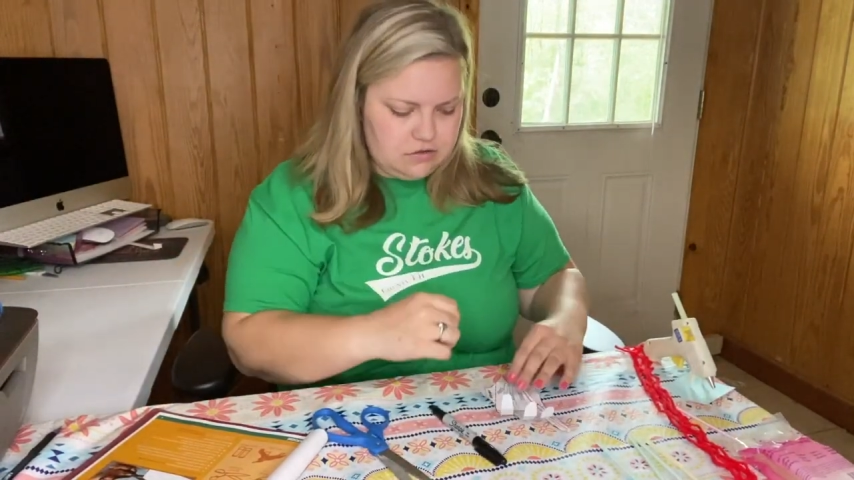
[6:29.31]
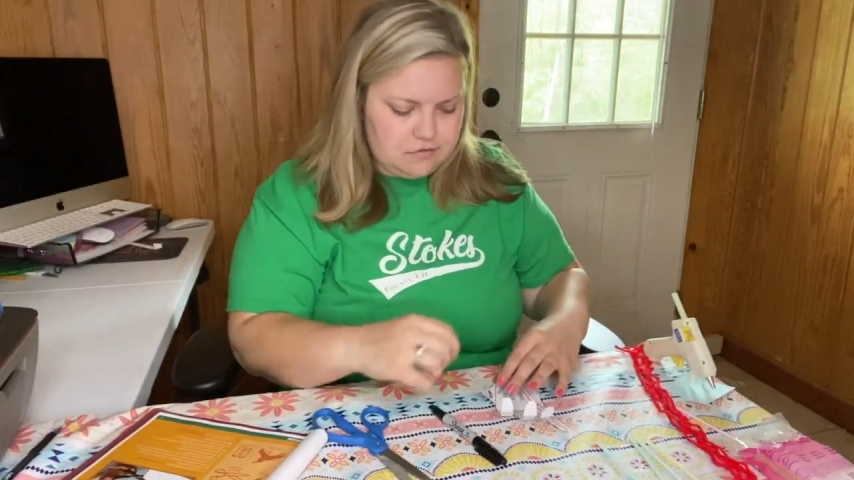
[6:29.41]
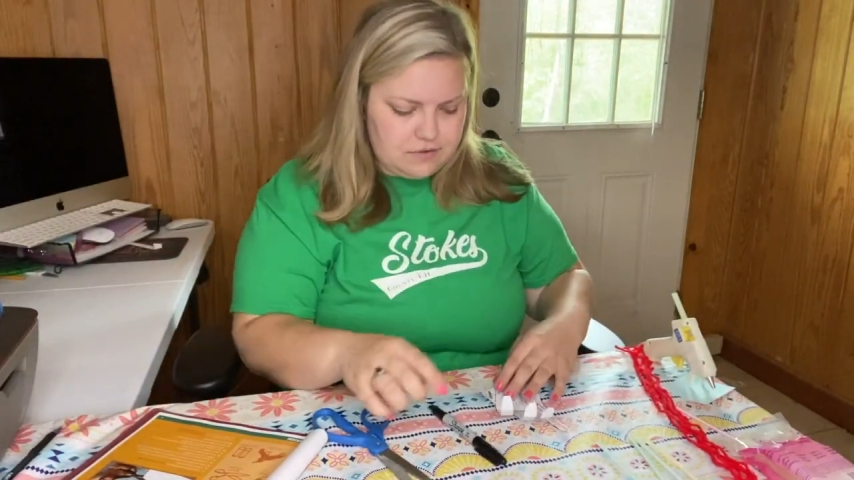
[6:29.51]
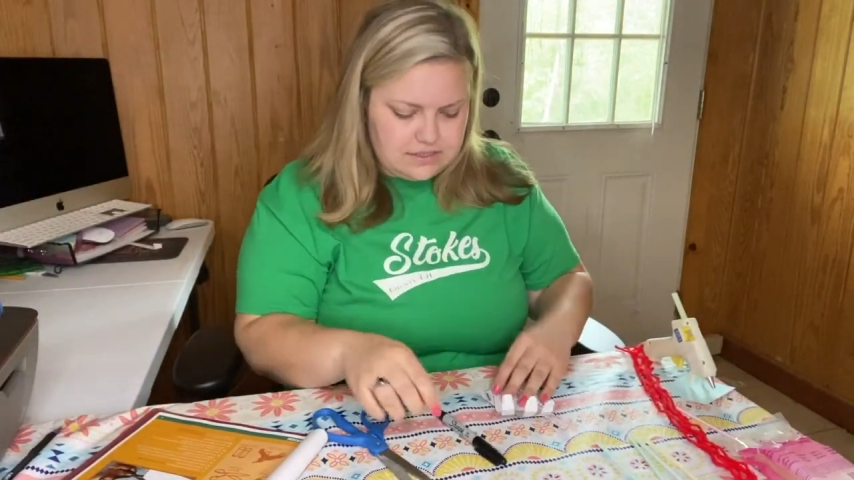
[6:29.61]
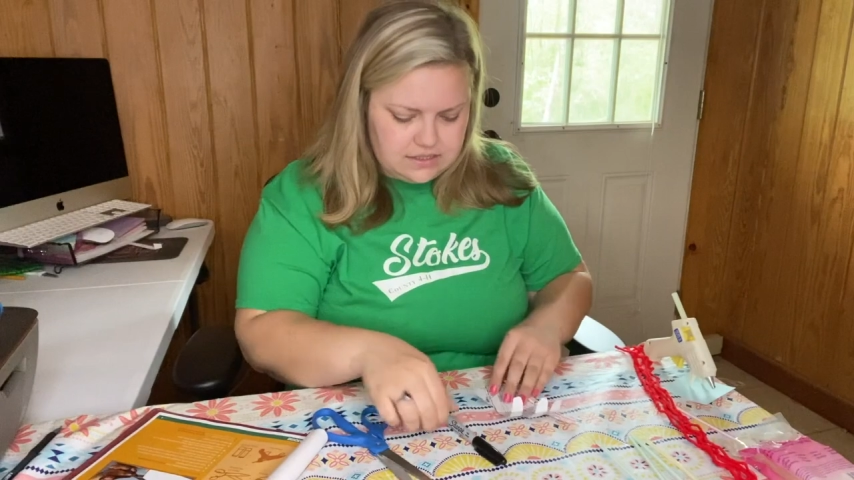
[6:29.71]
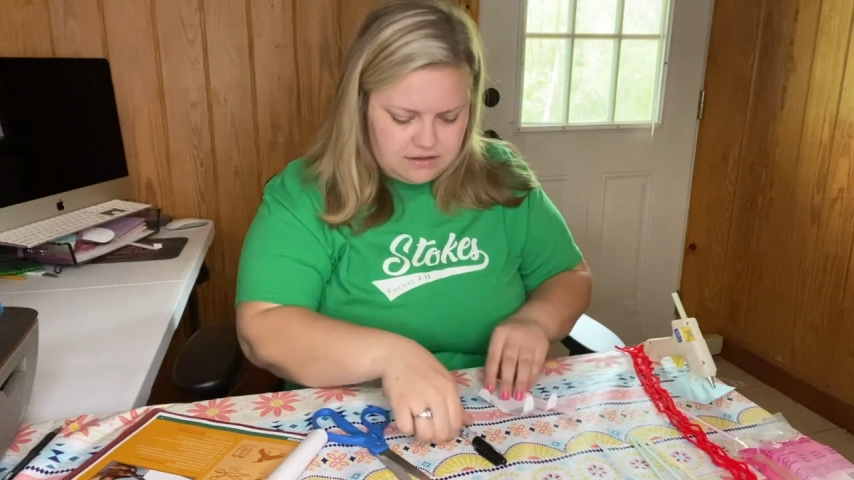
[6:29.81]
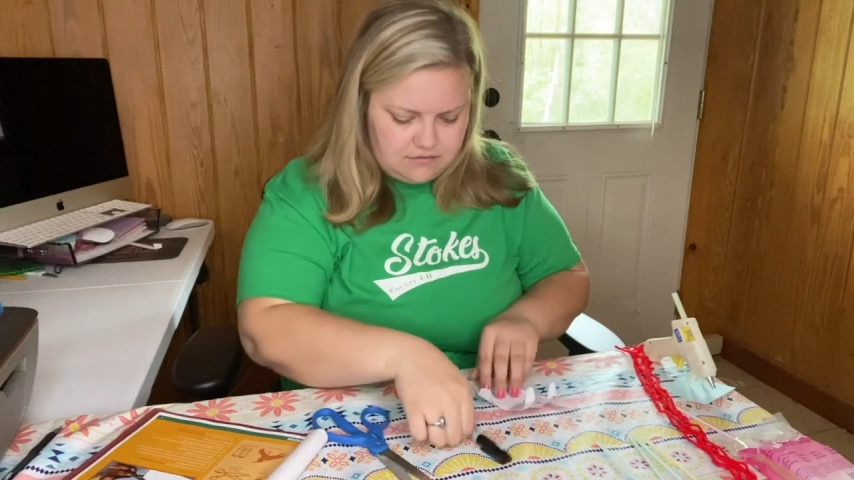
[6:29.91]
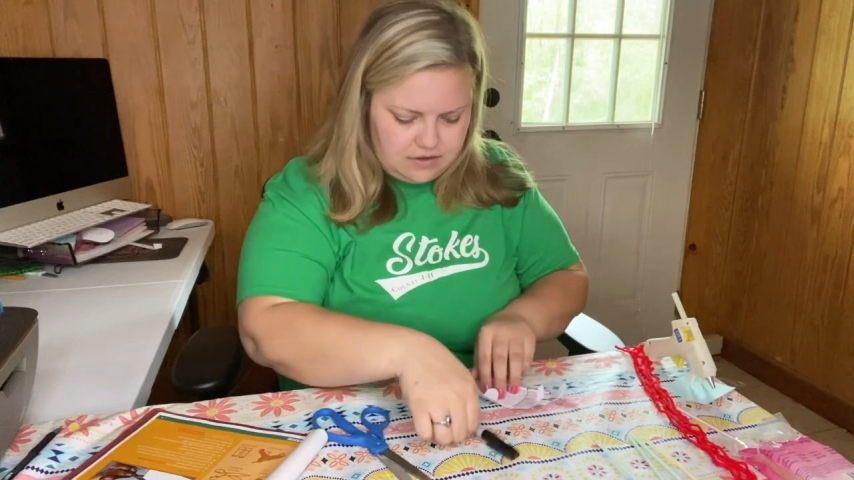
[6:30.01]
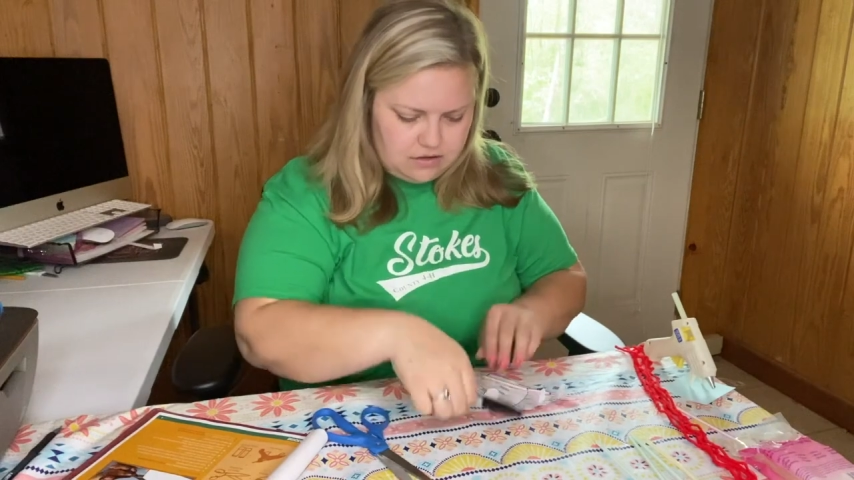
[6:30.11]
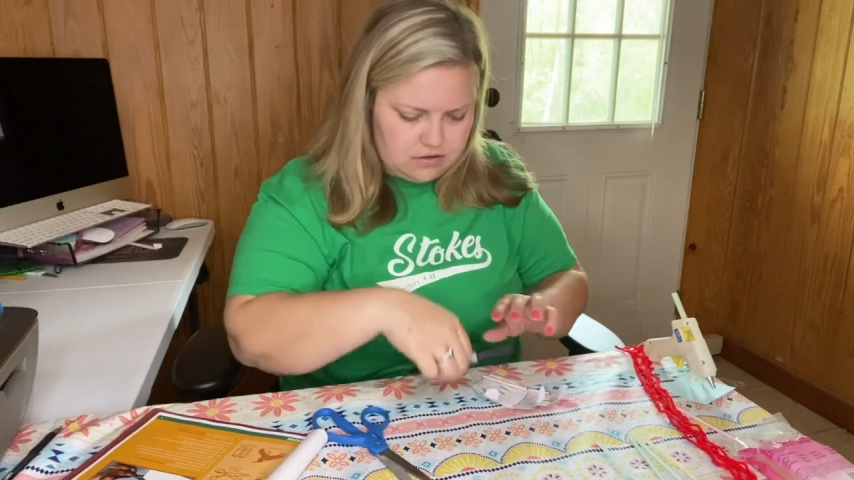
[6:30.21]
the rest of the
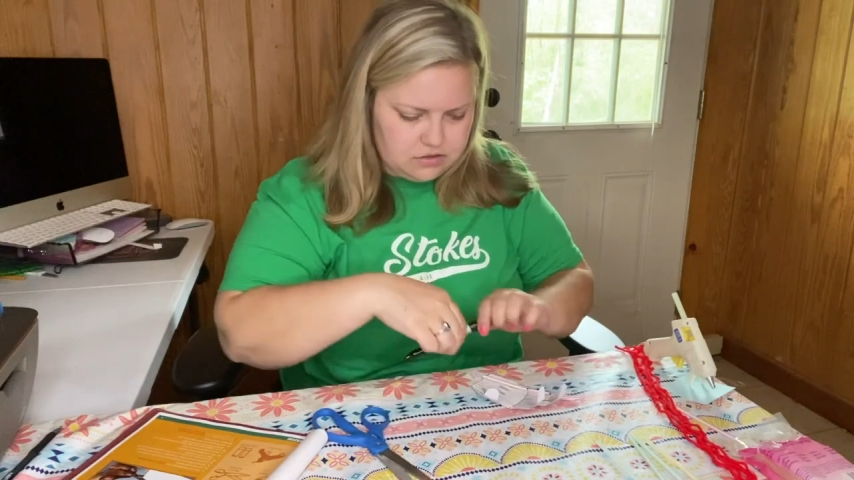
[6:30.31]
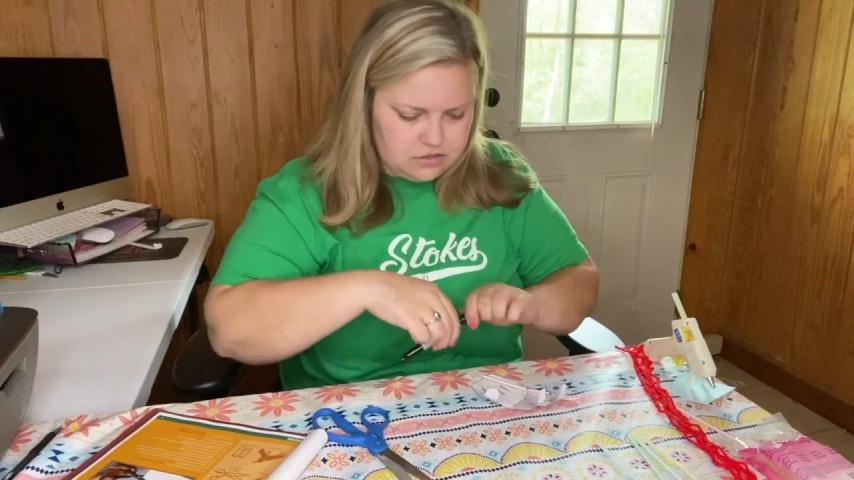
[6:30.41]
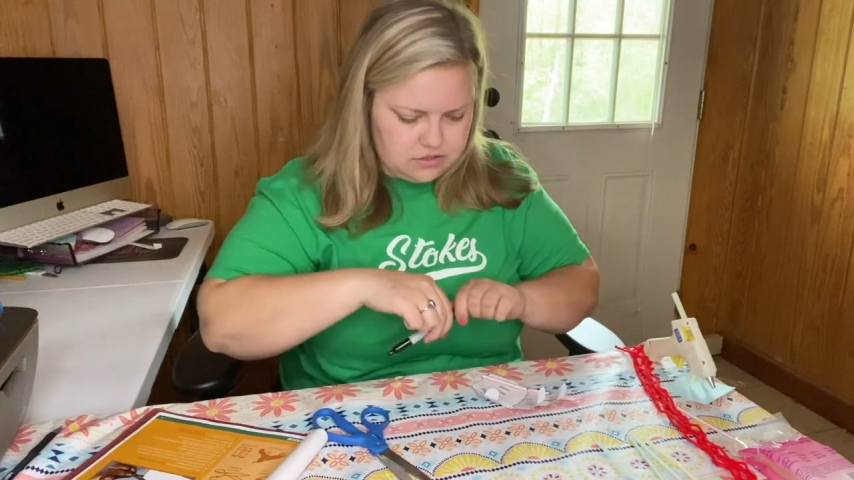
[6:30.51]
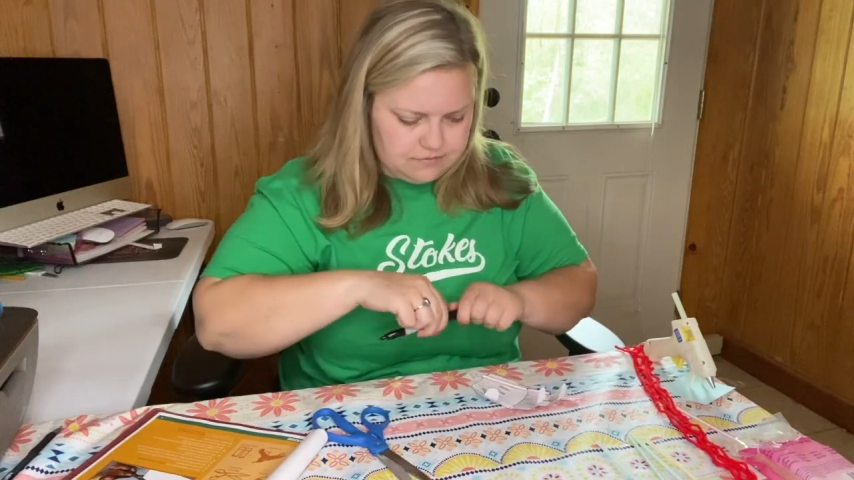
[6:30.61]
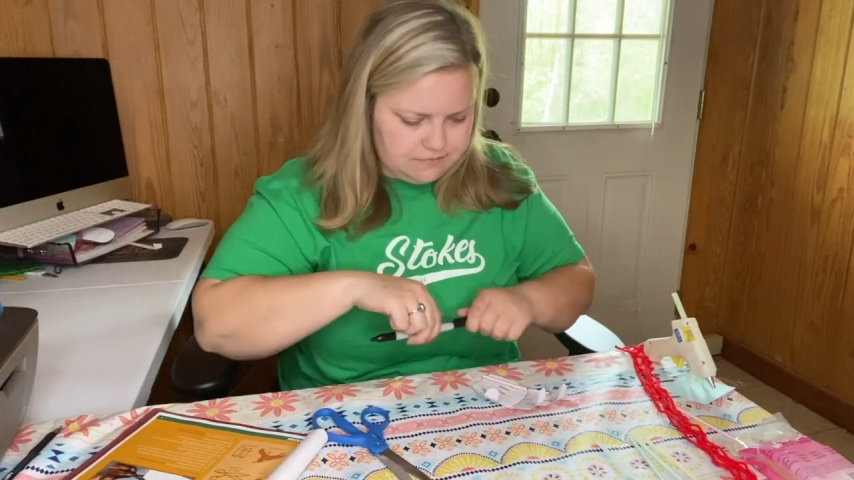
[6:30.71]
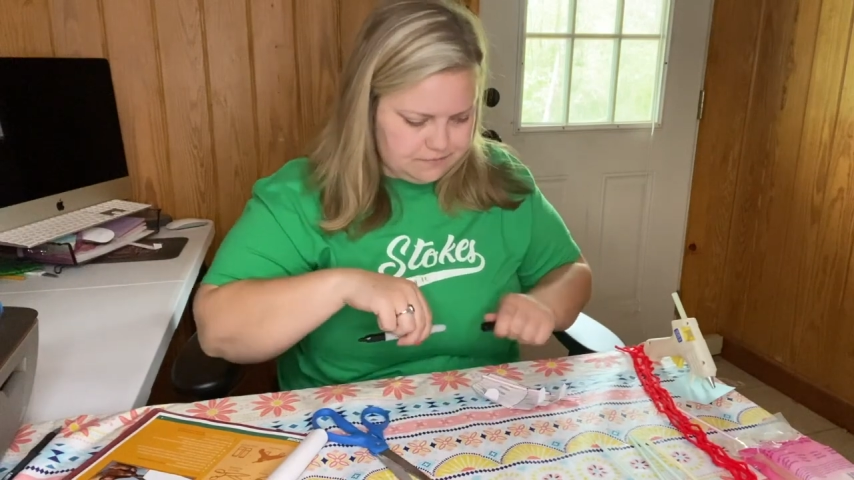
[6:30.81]
fingers.